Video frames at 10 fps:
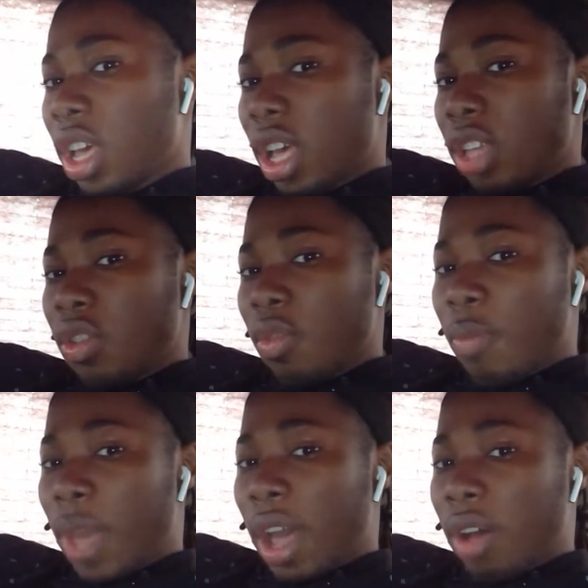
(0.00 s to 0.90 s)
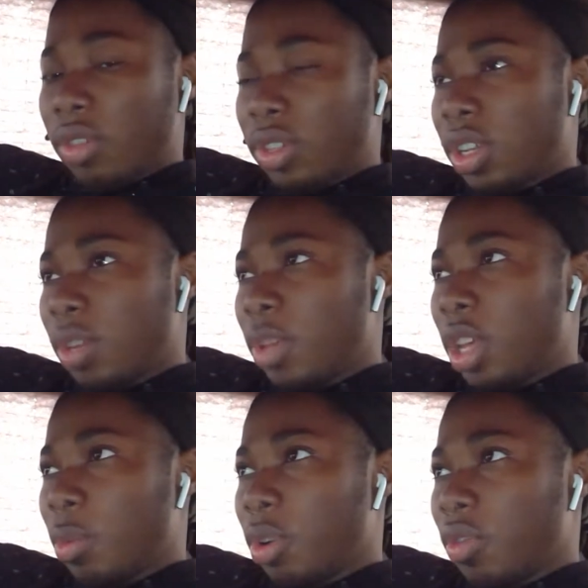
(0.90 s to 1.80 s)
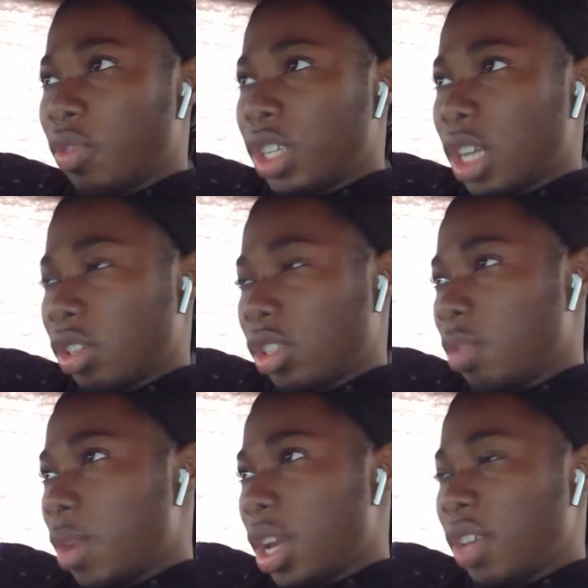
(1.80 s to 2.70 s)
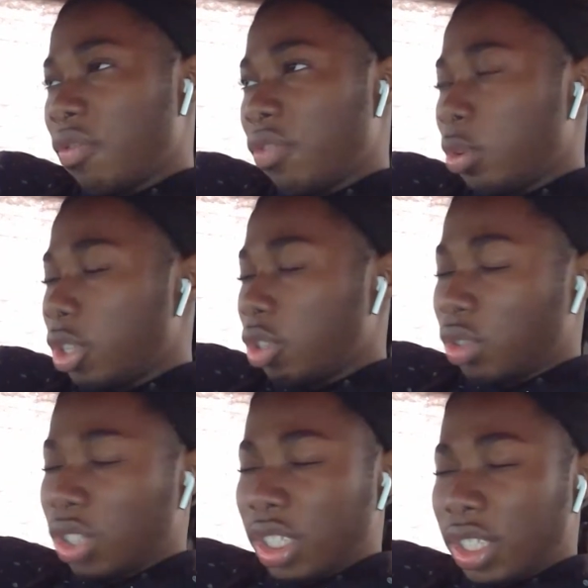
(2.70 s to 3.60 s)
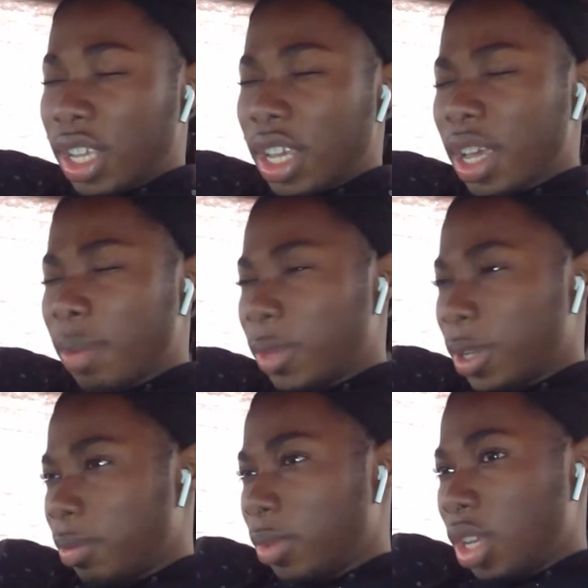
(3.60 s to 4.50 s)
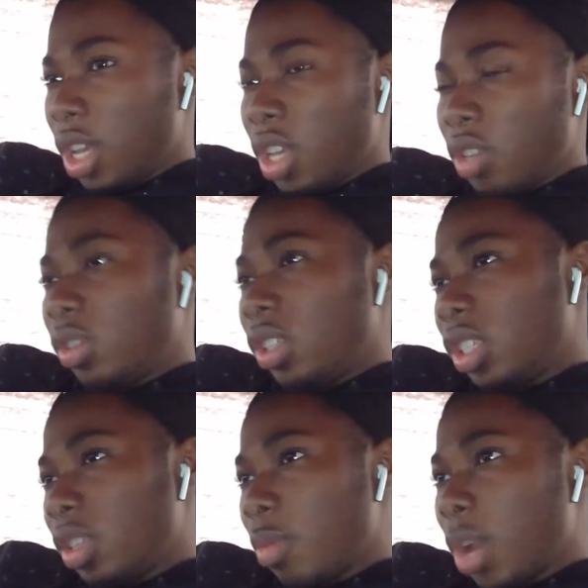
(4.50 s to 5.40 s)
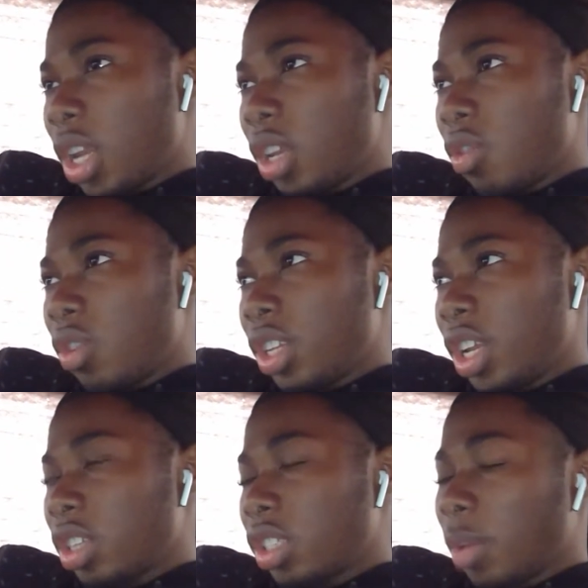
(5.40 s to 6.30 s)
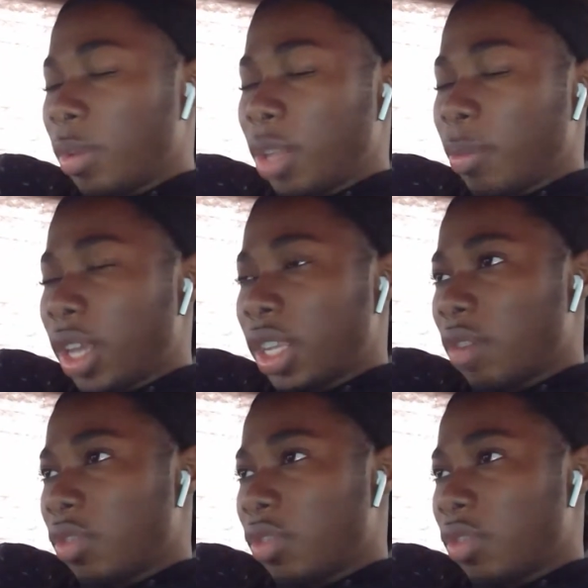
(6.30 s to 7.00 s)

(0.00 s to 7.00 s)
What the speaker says: you're bound to be able to reach out to somebody influential. Just DM them. You see somebody on there, some of them might not